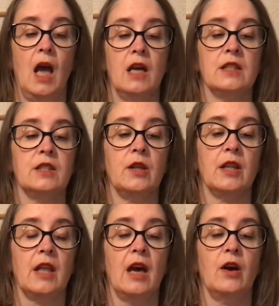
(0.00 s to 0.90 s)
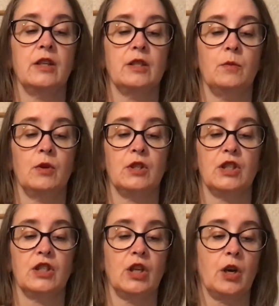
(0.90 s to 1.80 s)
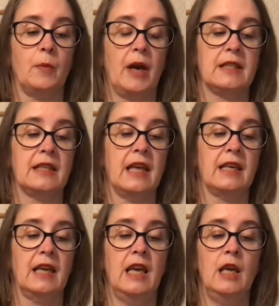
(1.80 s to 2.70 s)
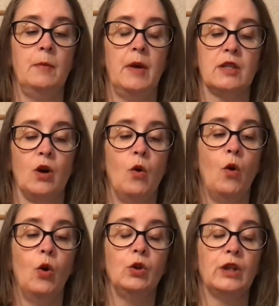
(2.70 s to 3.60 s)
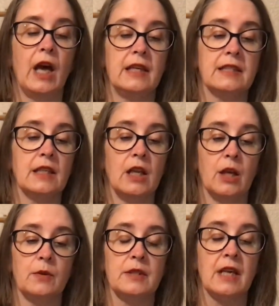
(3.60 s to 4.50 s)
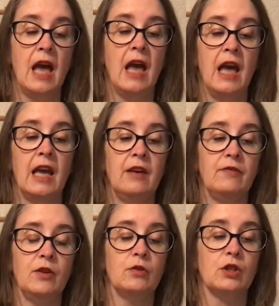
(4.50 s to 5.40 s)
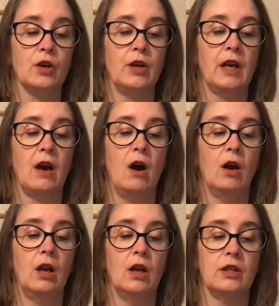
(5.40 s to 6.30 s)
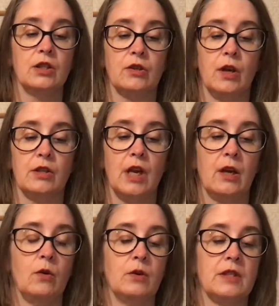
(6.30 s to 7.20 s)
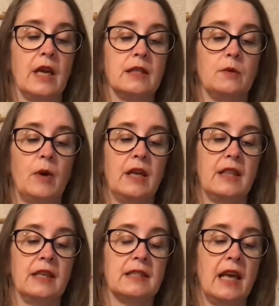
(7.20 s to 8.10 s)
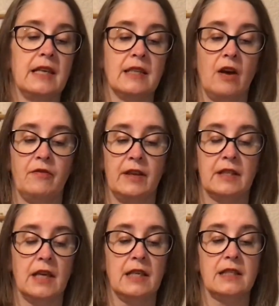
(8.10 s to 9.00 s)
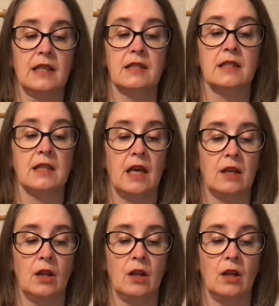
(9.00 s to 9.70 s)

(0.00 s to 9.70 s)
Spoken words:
So that they're going to want to suck back together. Keep it all nice and loose. If you're joining our Learn to Crochet course next week, this is a fantastic skill